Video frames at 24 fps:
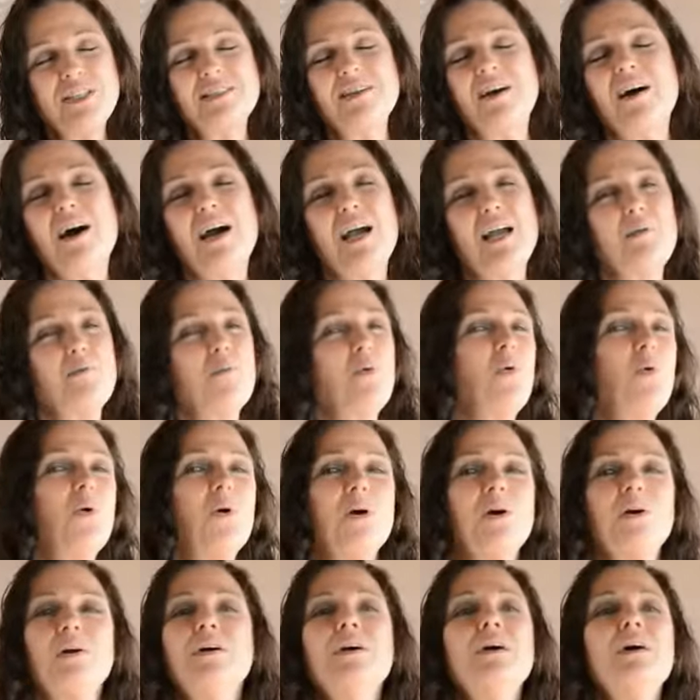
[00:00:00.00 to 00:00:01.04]
time
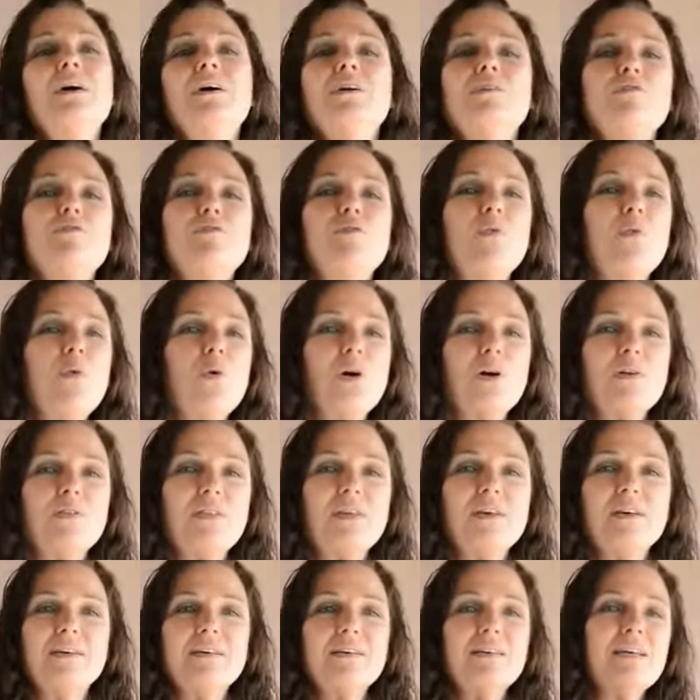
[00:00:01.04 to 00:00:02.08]
or for
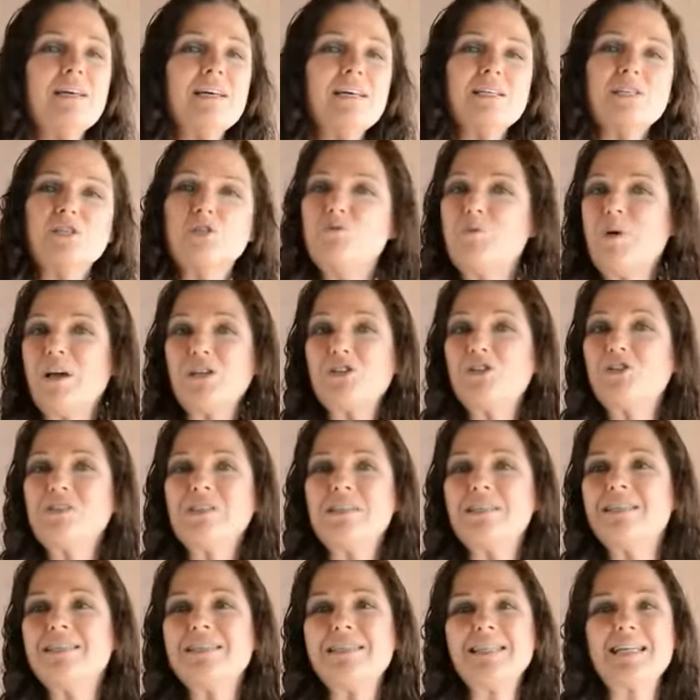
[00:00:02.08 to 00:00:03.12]
the
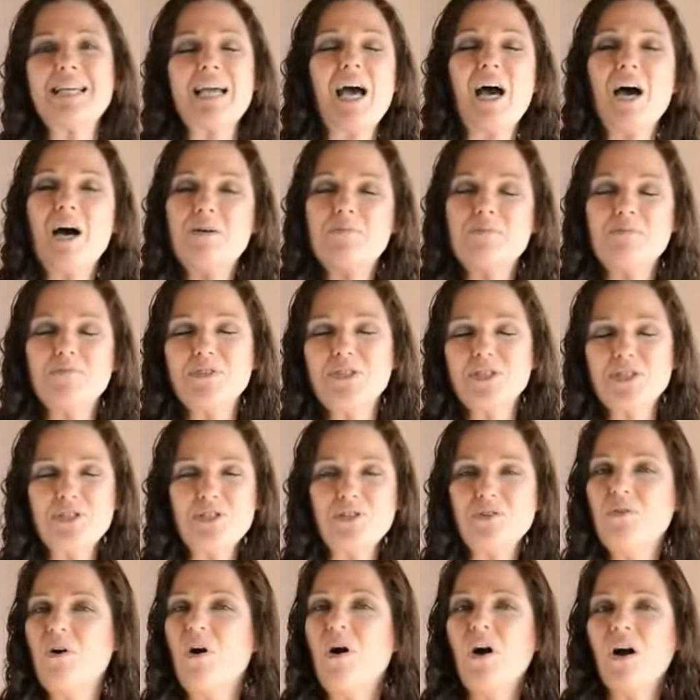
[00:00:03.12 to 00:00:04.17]
specialist to come to
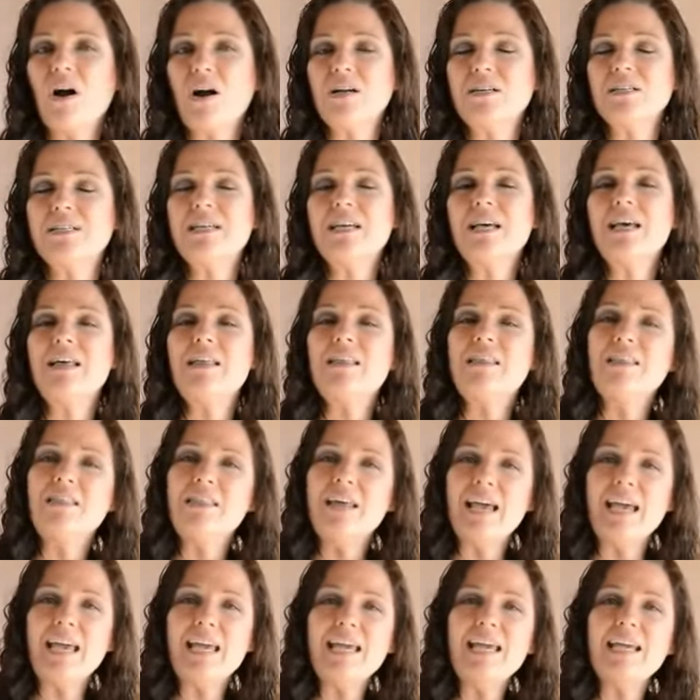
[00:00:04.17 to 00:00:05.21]
do art
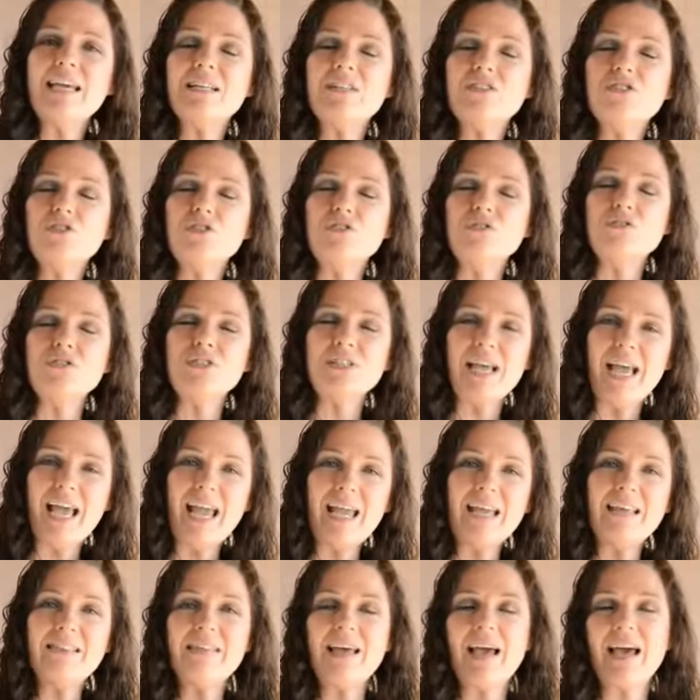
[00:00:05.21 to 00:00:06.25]
they get to
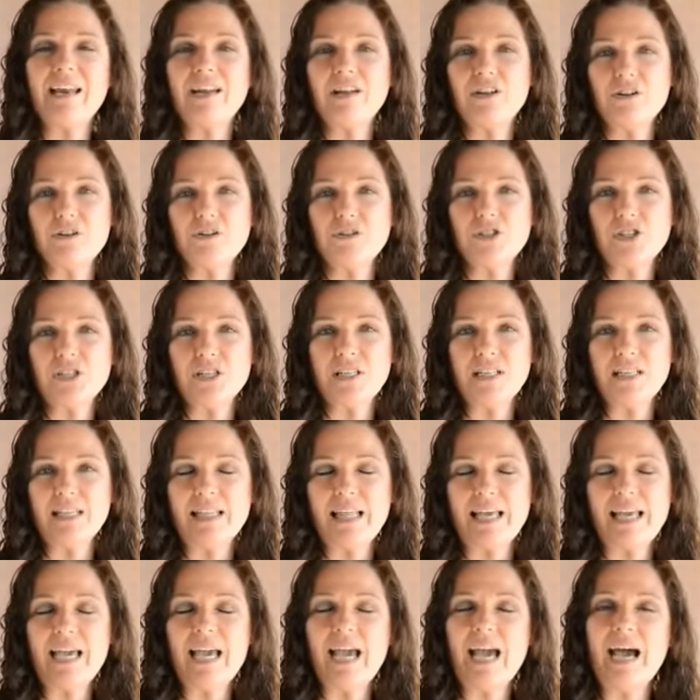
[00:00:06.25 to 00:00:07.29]
take that energy that
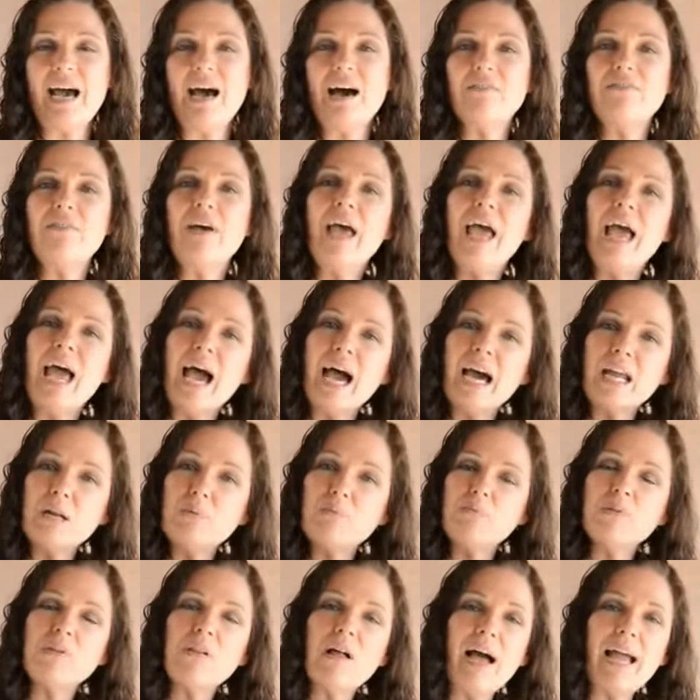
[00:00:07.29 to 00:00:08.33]
they have and
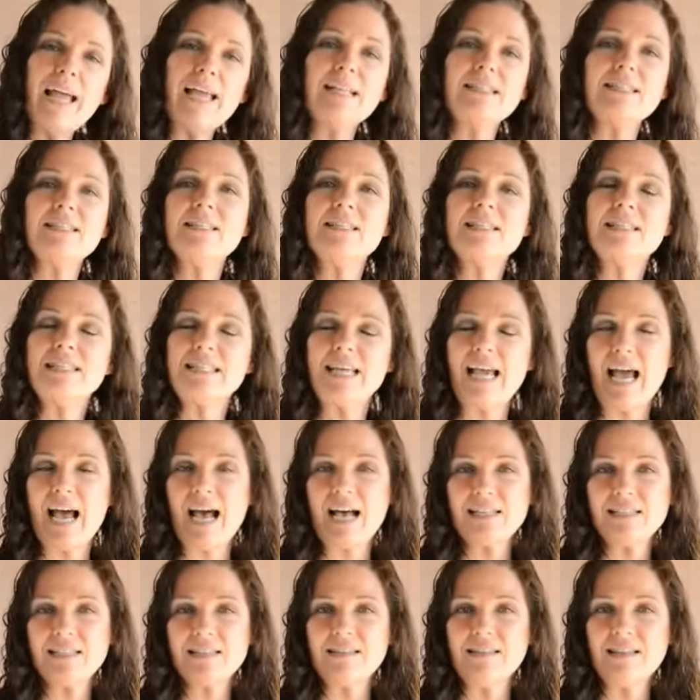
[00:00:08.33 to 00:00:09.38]
apply it to the
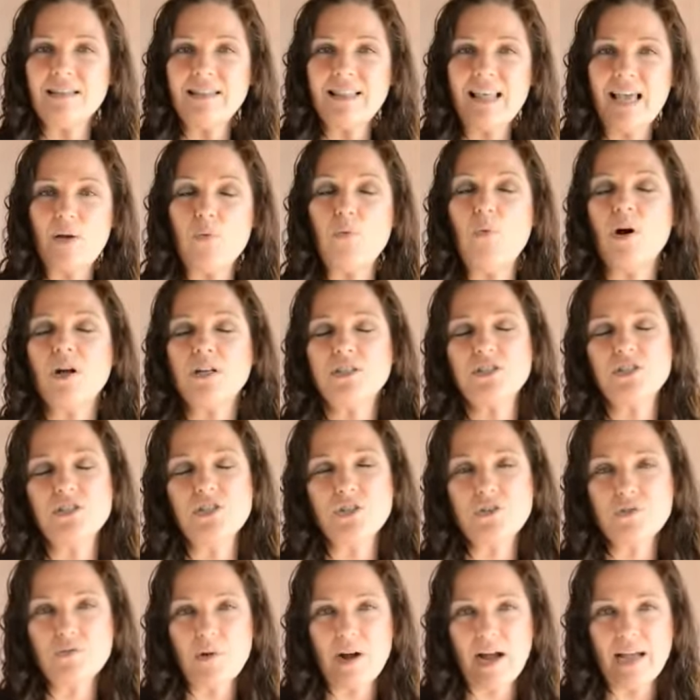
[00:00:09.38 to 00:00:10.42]
task that they want to
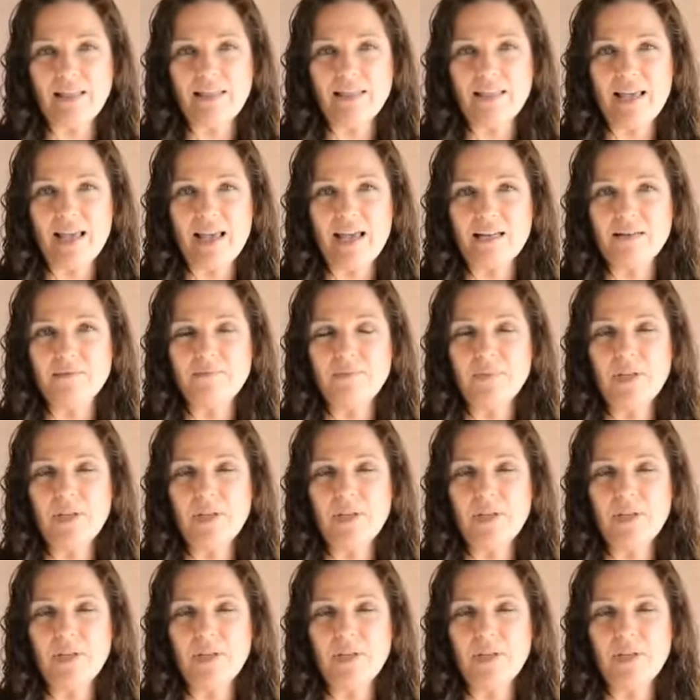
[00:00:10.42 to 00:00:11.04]
do right then.